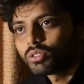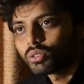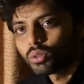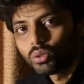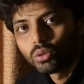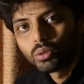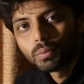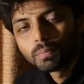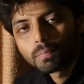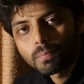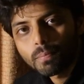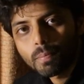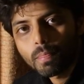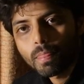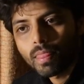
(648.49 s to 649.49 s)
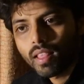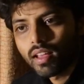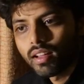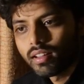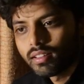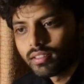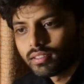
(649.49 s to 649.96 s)
So
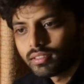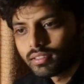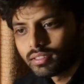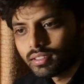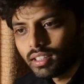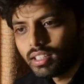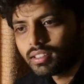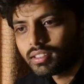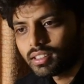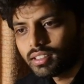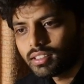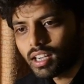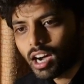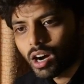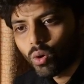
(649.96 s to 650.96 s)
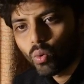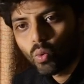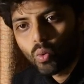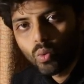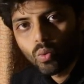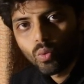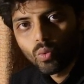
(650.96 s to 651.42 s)
this is
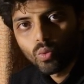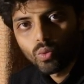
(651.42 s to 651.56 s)
how